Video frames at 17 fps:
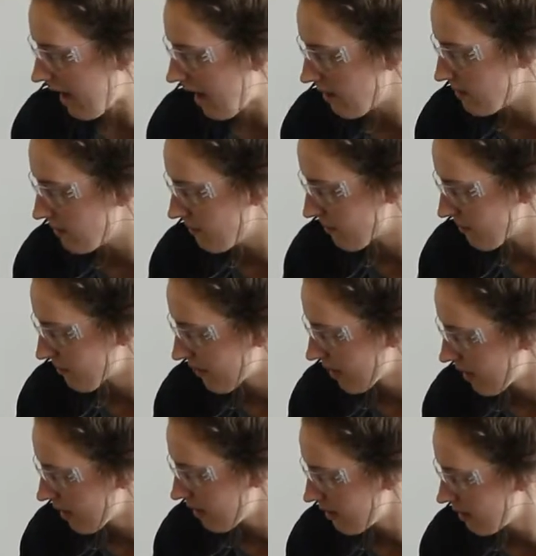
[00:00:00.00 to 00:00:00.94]

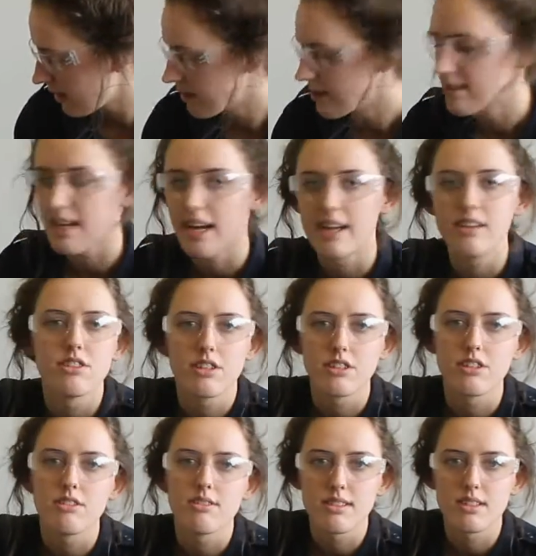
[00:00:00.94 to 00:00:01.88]
In this case you
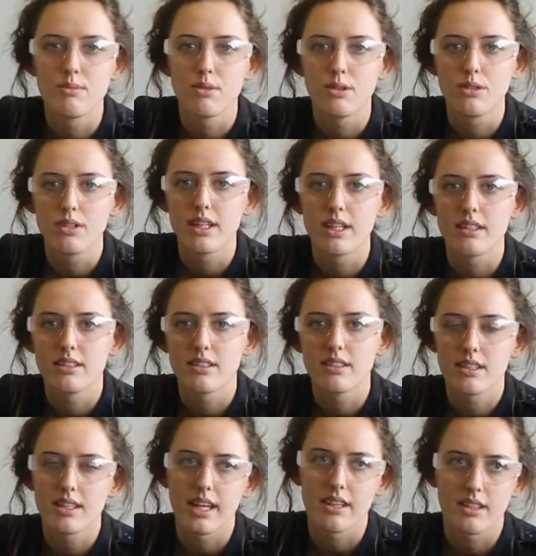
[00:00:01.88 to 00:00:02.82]
can use a smaller
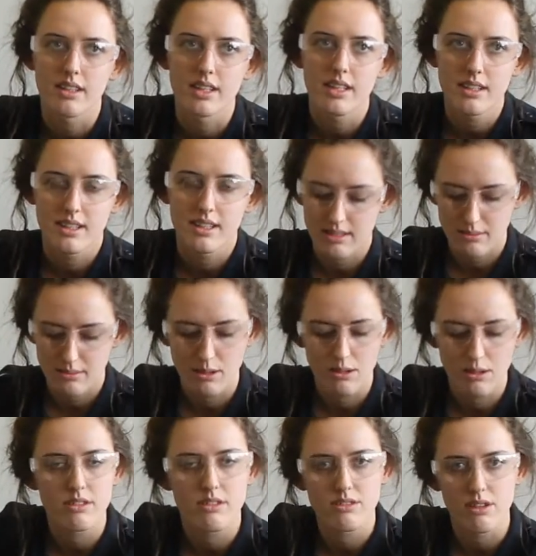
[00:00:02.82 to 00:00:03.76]
catheter that's
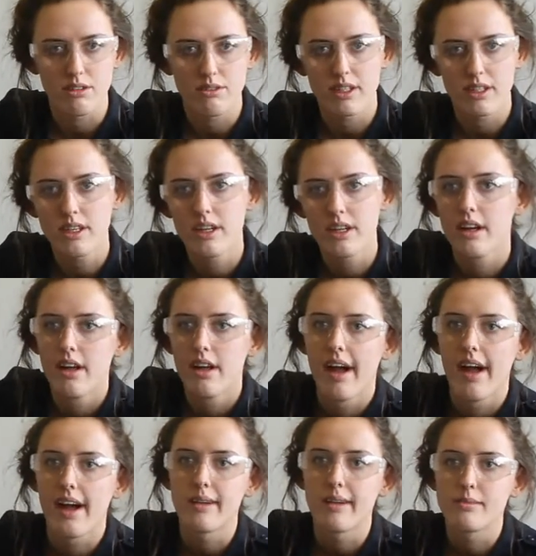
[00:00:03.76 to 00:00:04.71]
smaller and softer
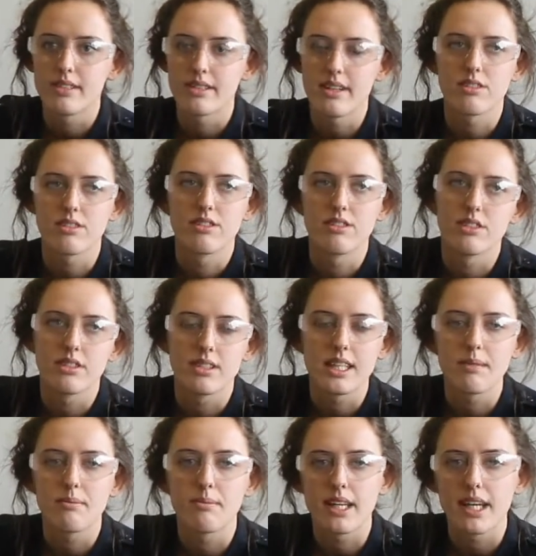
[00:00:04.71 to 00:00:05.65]
to suction through
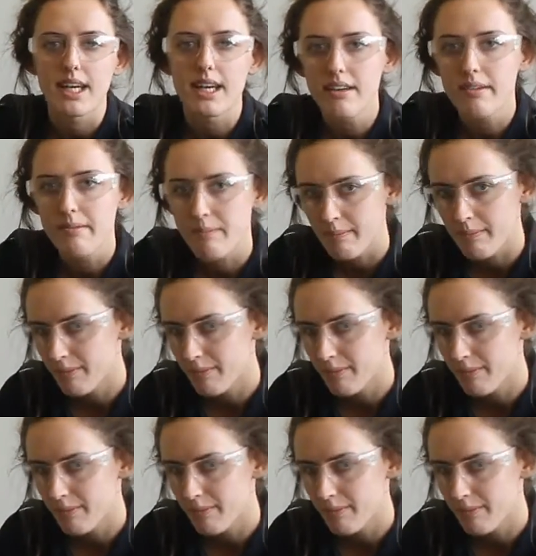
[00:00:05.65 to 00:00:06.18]
an NPA.